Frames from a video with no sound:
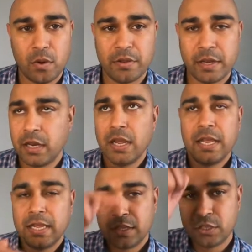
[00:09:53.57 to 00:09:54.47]
And then
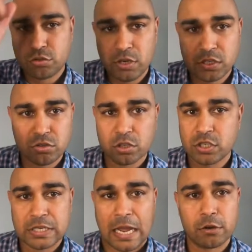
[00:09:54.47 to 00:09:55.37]
the tree structure
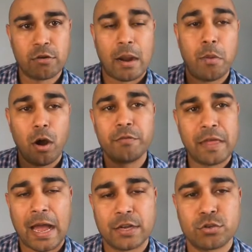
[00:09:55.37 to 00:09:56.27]
diagram of
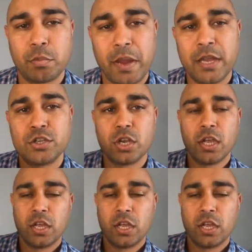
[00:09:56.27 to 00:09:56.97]
that actual page